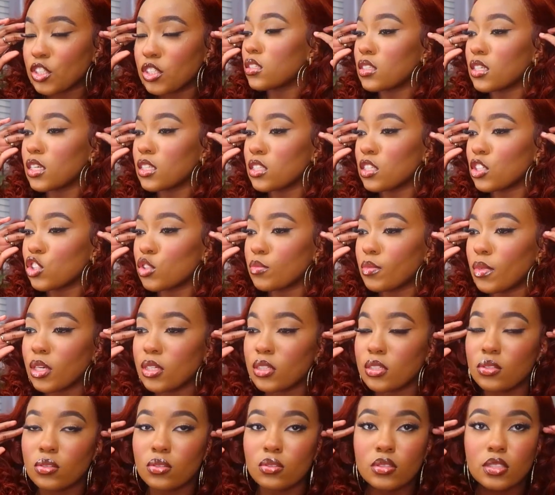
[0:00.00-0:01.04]
It's not touching my
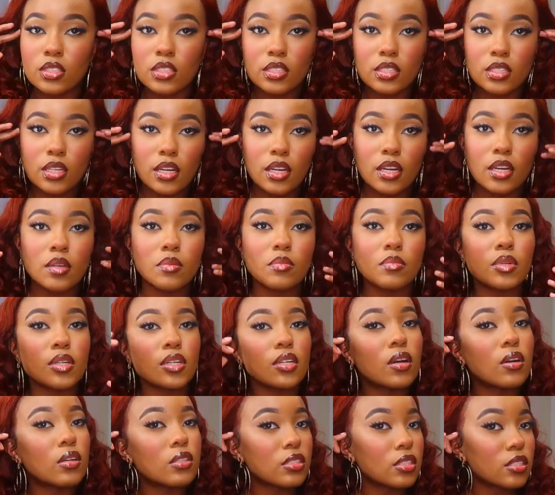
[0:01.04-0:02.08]
ear on this side, but
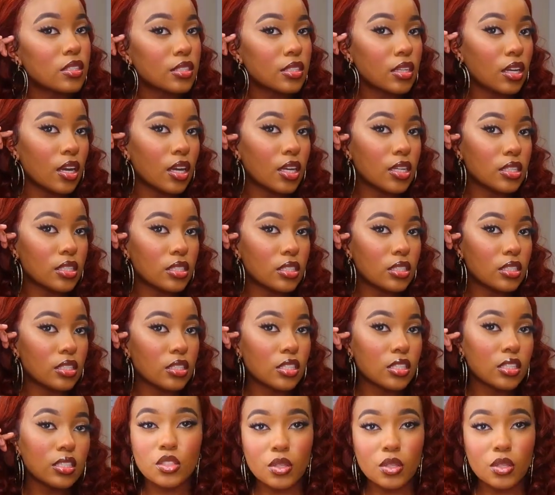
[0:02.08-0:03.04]
on this side it is.